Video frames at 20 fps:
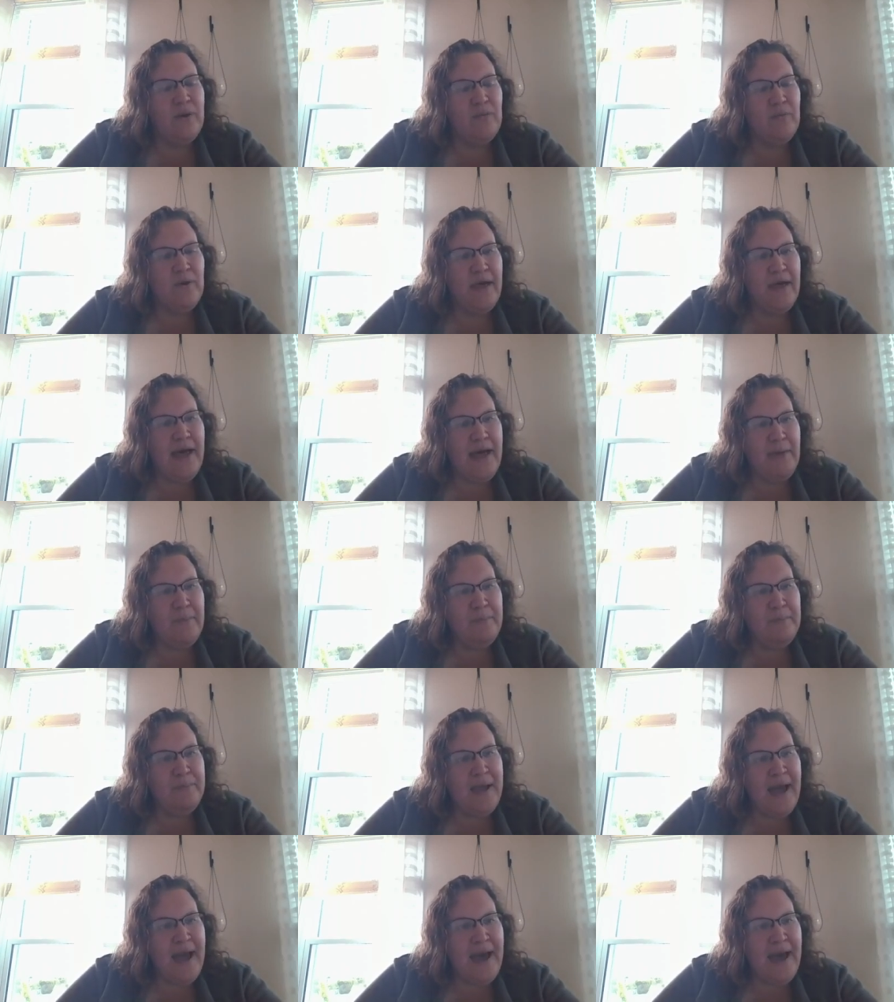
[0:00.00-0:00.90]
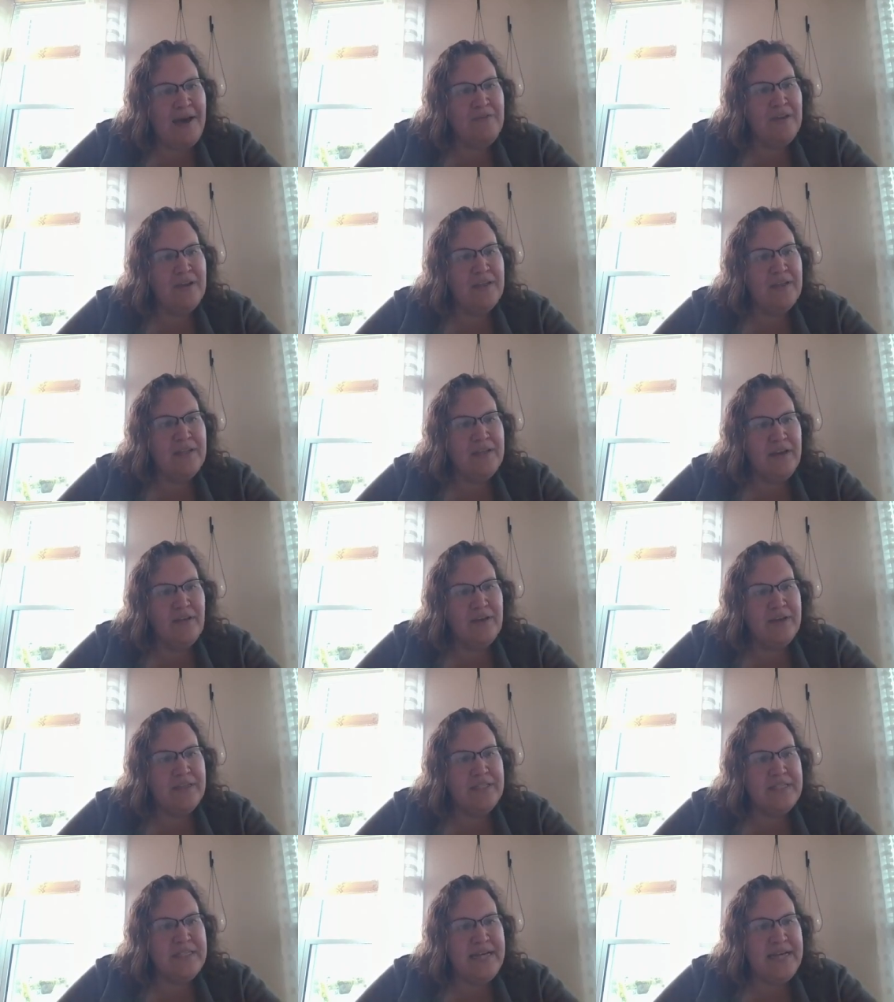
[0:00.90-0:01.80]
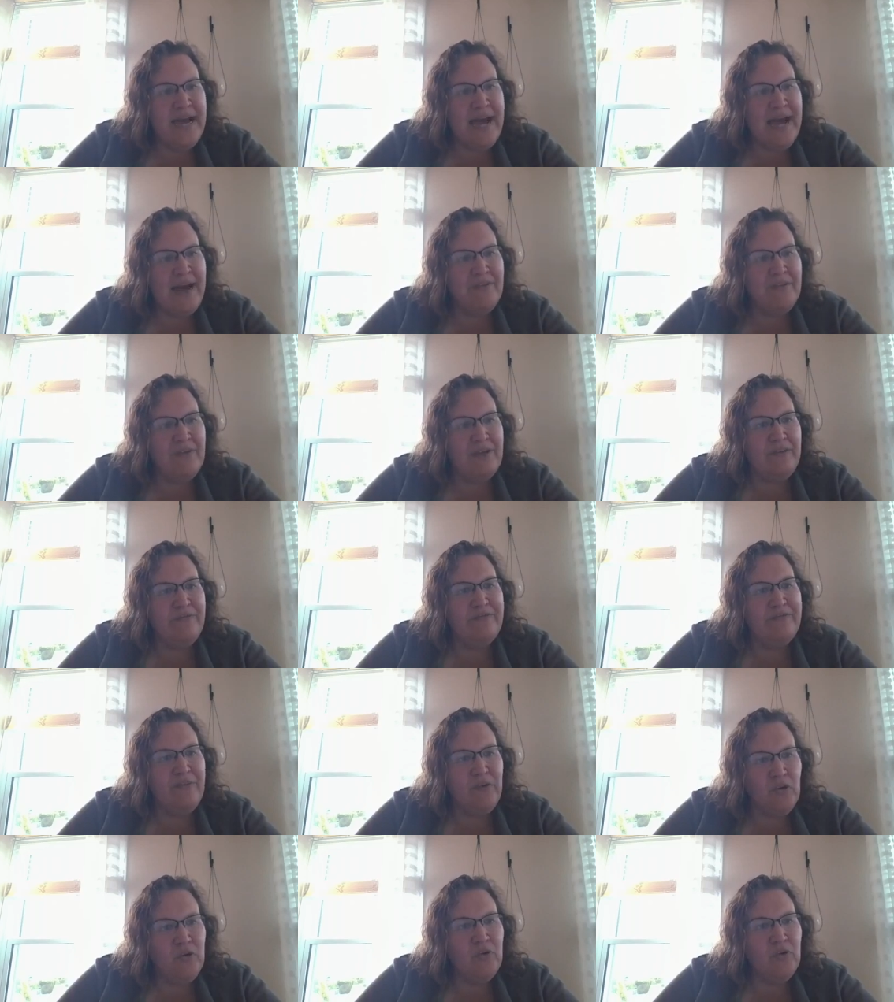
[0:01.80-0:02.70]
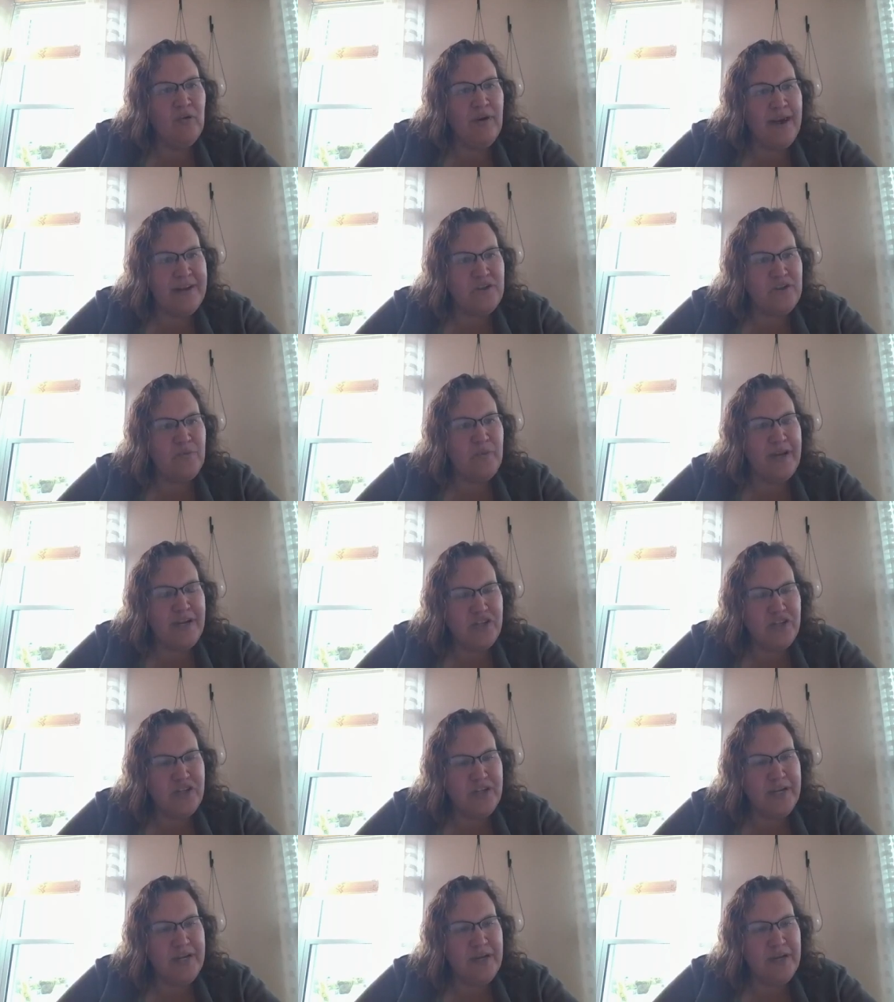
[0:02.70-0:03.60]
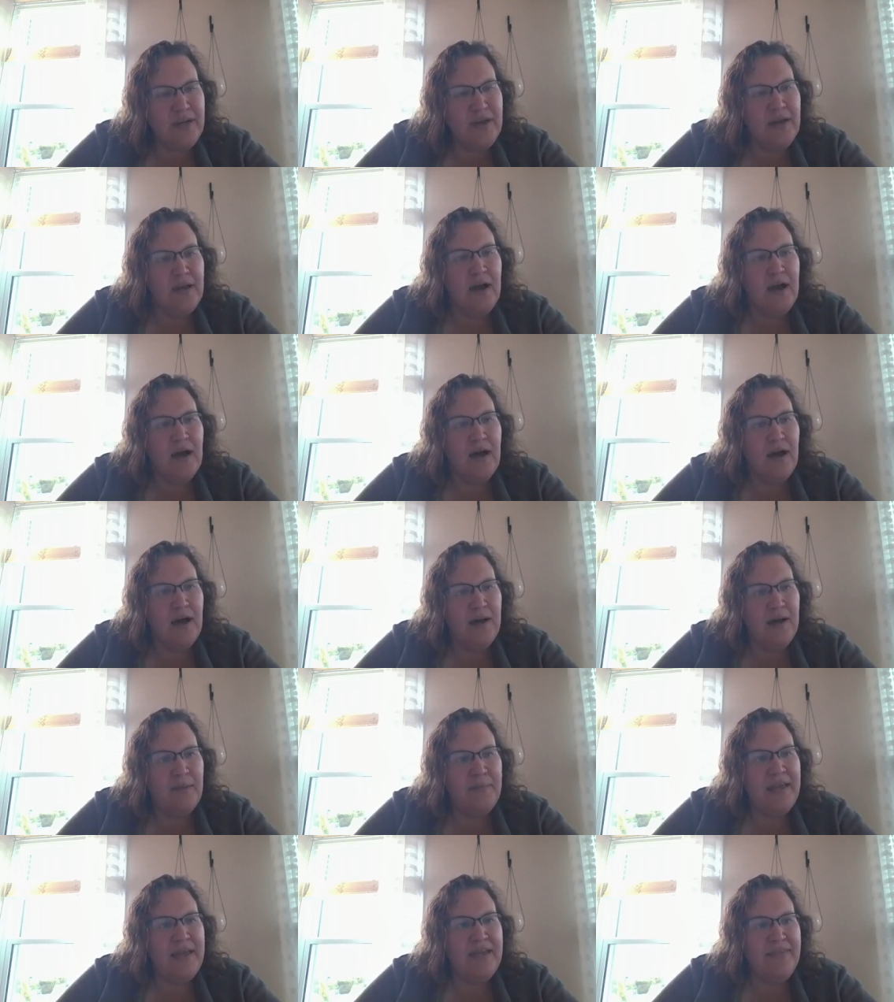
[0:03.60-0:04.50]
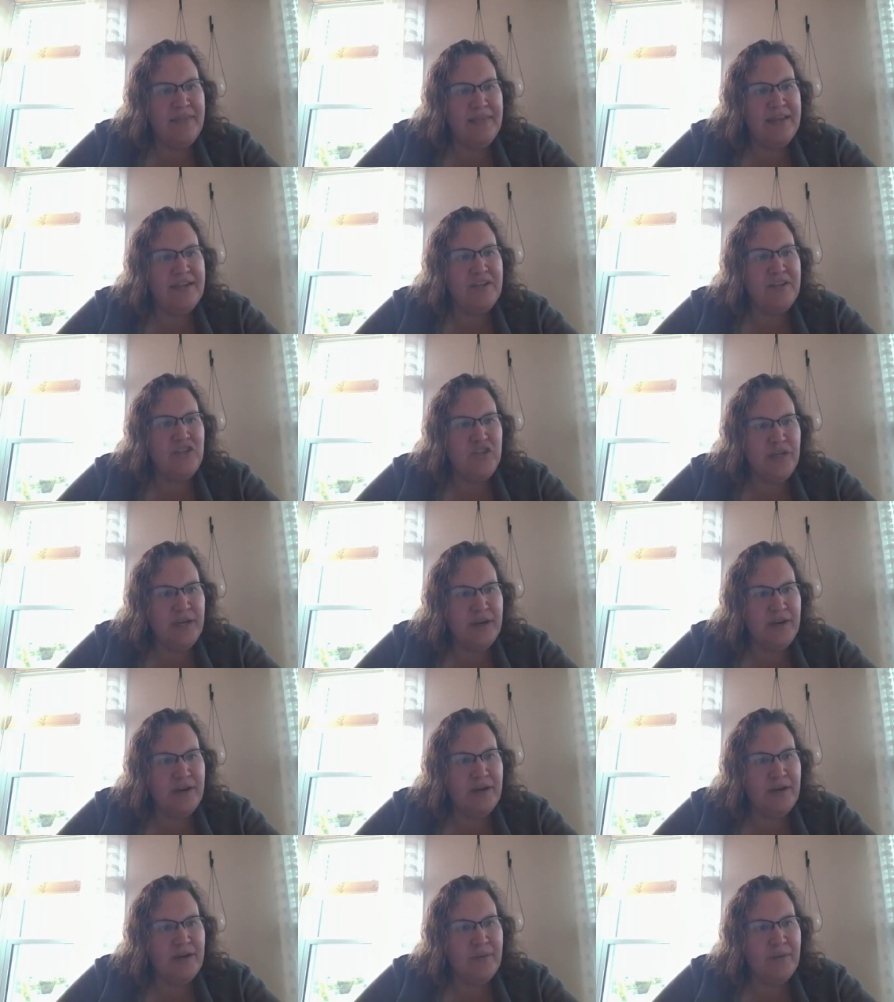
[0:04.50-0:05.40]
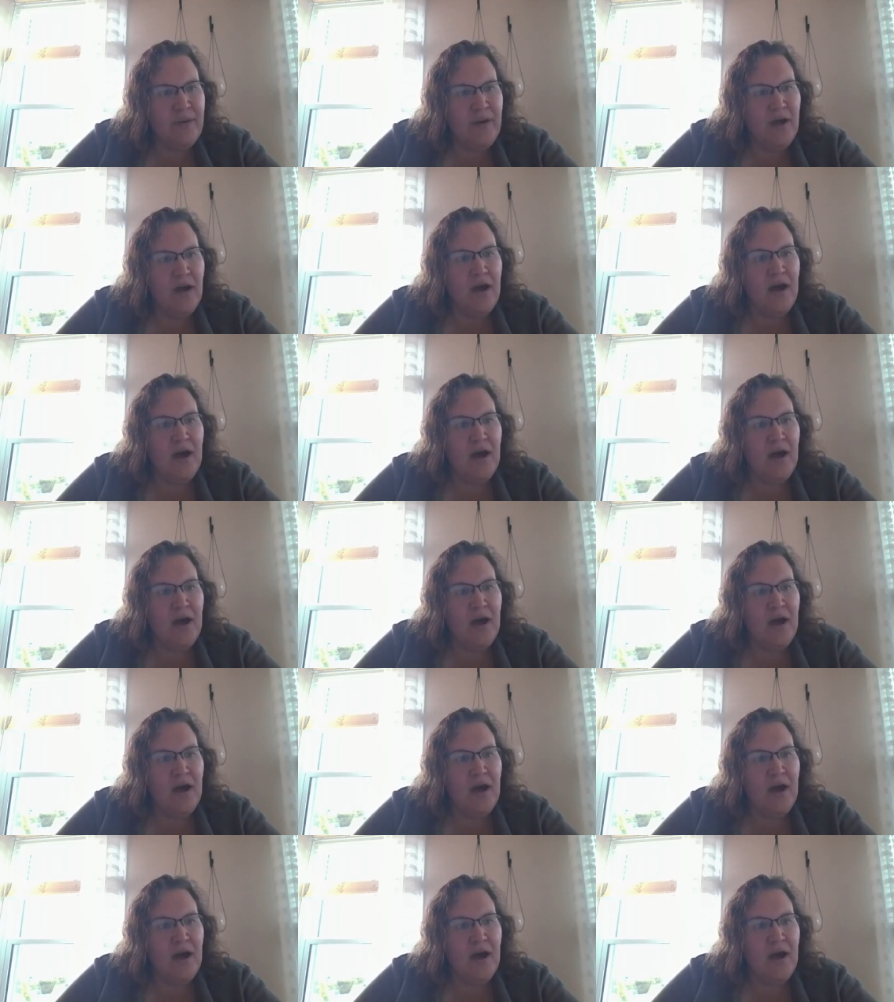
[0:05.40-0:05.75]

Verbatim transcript: we will ha- have the clearance to have a full graduation um, in this year.